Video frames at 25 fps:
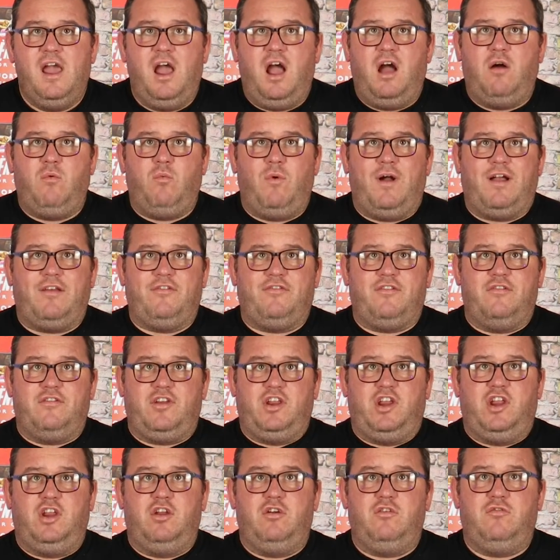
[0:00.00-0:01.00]
And whilst there's
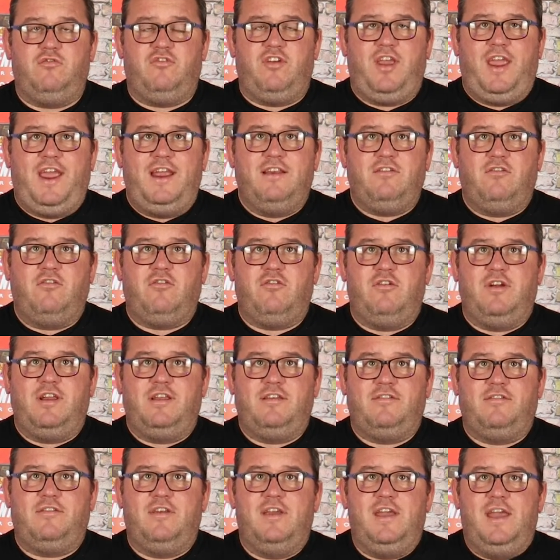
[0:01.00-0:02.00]
a huge
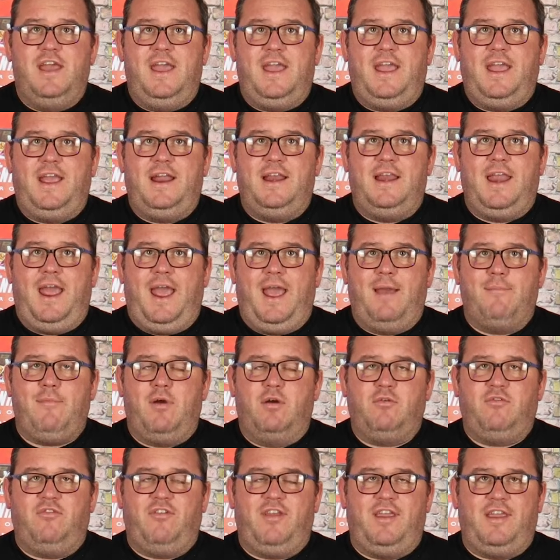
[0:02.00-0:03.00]
increase in
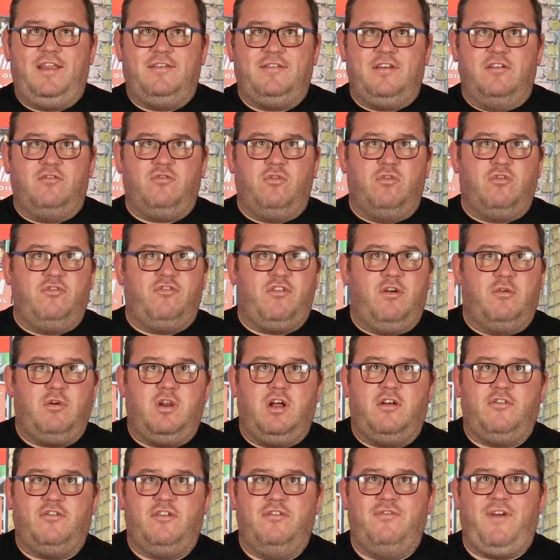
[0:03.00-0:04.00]
MOTs, there's also
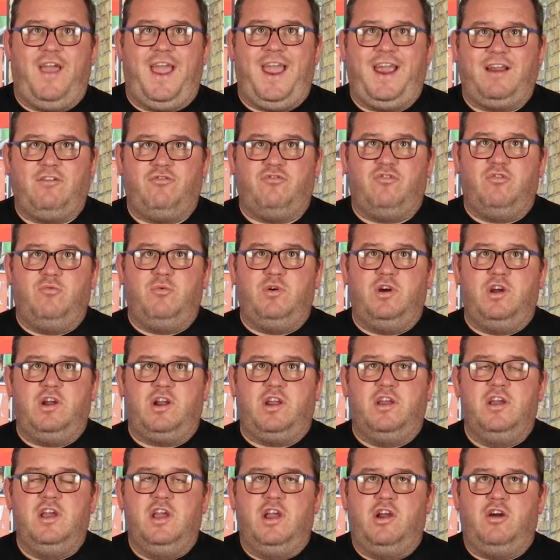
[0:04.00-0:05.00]
lots of extra
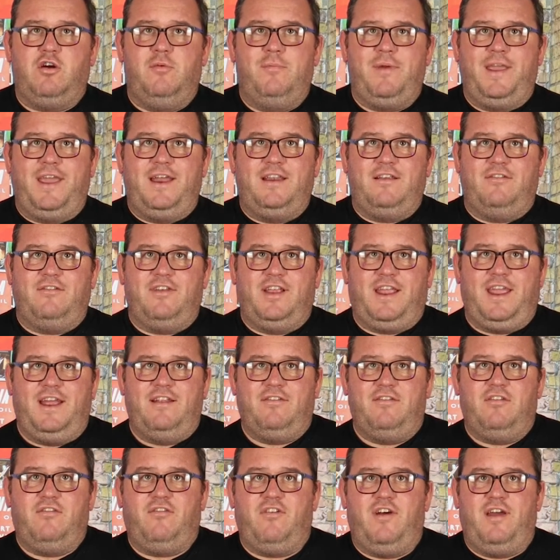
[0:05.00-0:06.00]
work coming in as the
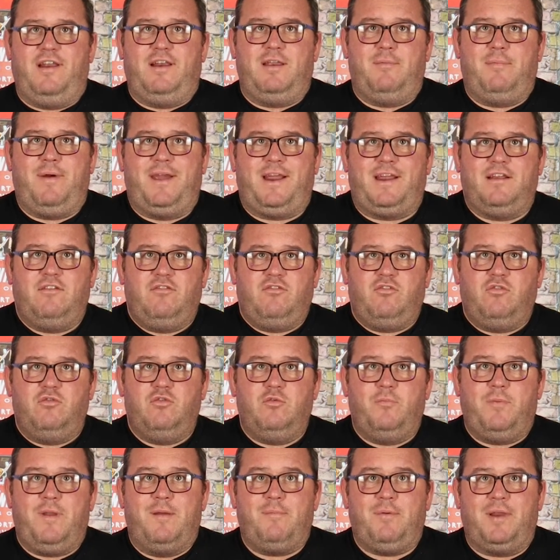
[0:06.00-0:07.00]
kids are finally back at
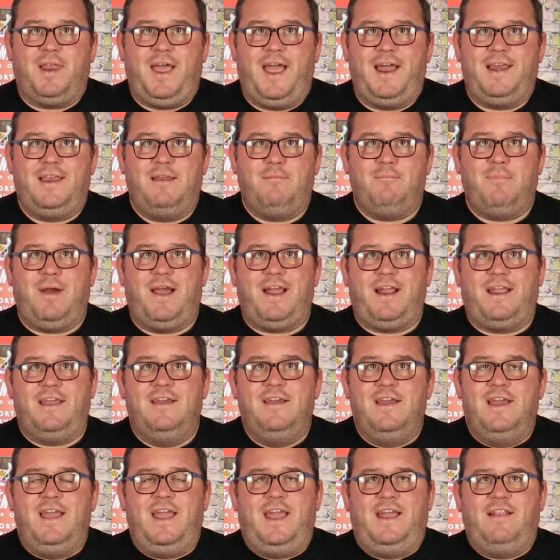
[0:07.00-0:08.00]
school, people are heading back
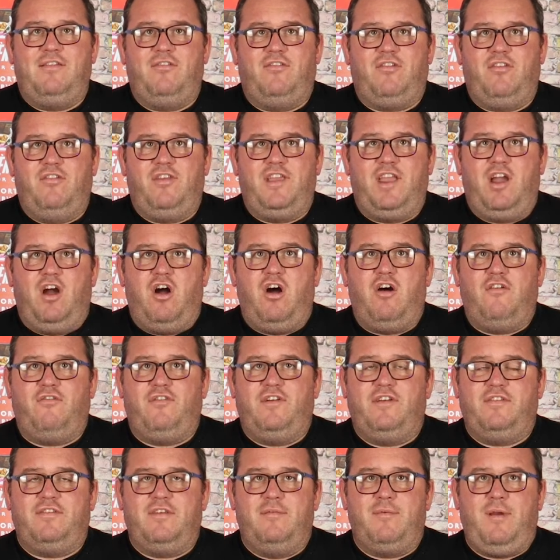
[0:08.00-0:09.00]
into the
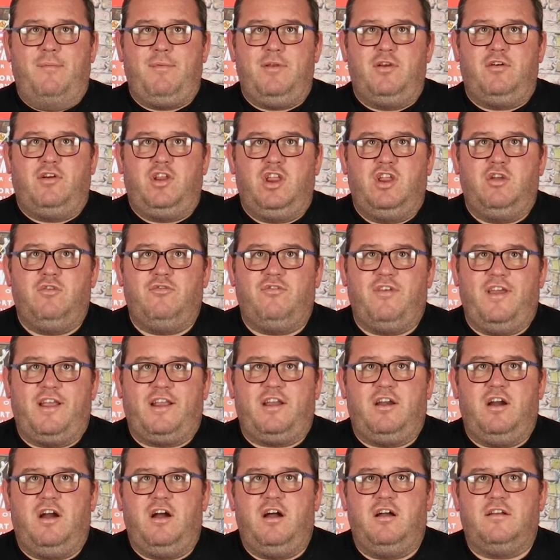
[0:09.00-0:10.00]
office, they maybe not use their
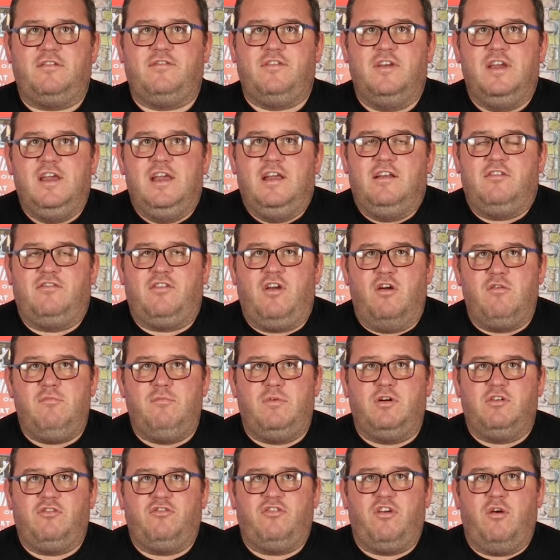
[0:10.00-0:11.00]
cars so much.